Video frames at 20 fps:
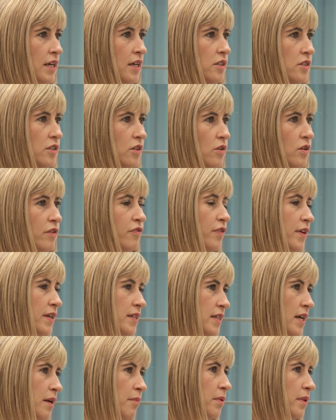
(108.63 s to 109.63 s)
So if, for
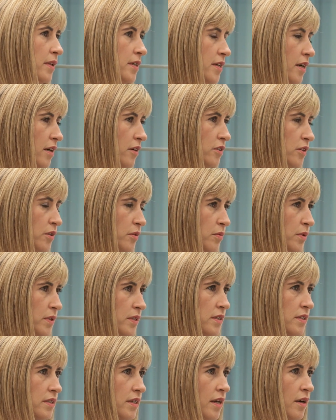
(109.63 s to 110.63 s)
example, the doctor was